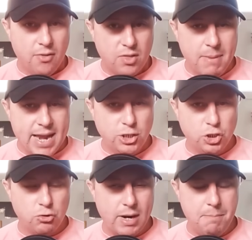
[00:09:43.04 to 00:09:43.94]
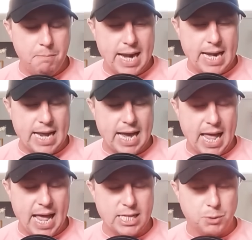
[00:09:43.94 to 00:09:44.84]
The mainstream media
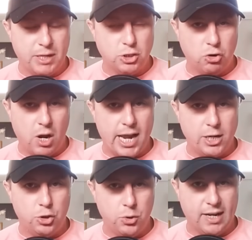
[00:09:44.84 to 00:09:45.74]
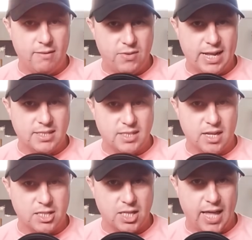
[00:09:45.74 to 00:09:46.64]
has been trying to convince
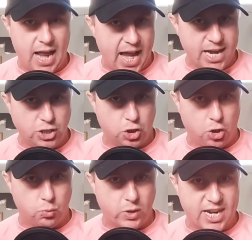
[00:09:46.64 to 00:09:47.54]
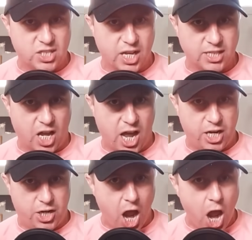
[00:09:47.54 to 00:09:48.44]
us that Angel Reese is
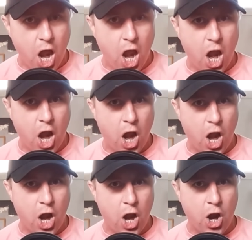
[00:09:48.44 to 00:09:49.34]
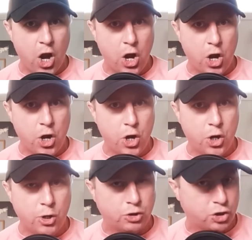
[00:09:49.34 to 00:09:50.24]
a
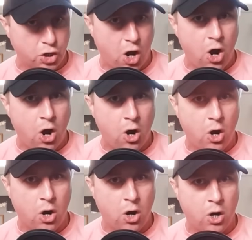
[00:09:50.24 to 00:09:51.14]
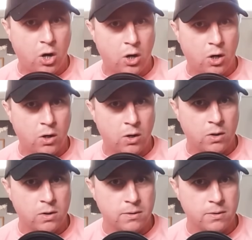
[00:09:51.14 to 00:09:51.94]
huge star.